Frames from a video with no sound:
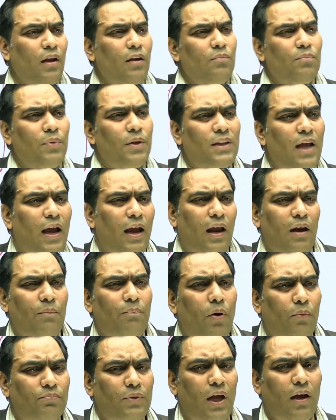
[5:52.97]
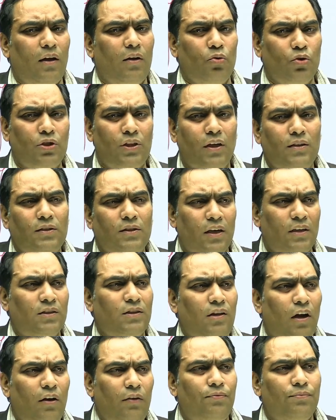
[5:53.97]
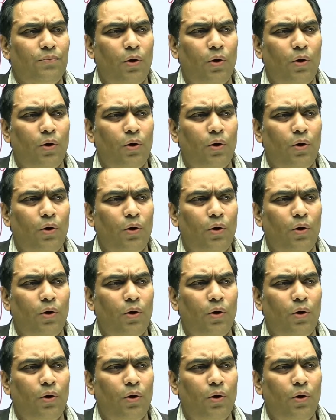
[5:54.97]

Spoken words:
with the help of the questions itself.